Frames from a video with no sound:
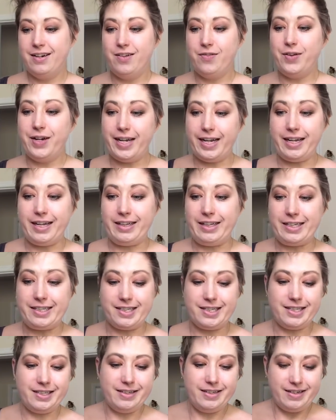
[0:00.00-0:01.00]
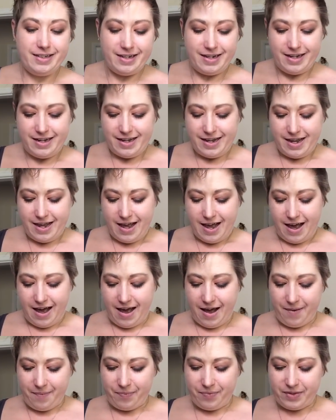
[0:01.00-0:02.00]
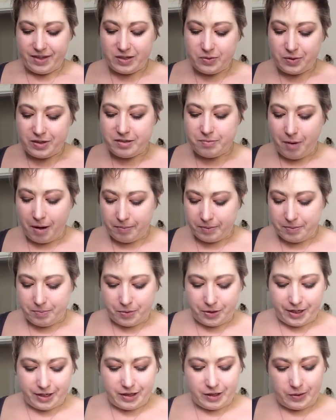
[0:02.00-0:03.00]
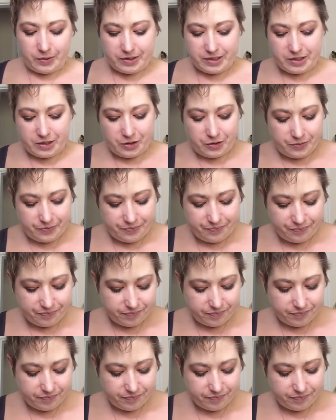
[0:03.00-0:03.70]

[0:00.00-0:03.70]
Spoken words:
Ridiculous. This one's probably pretty close too.